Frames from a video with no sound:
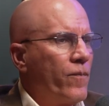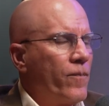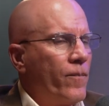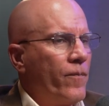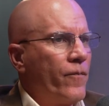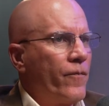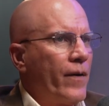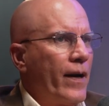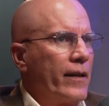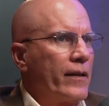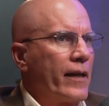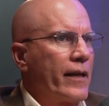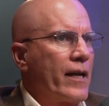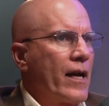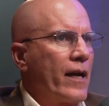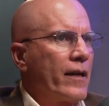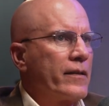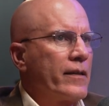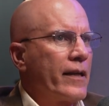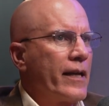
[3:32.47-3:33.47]
finally
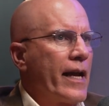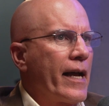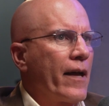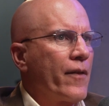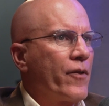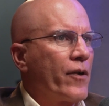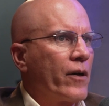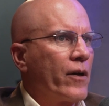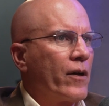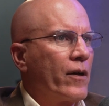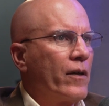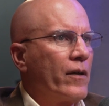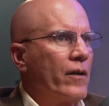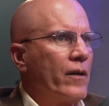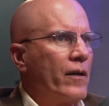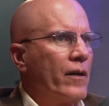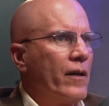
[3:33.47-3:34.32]
got together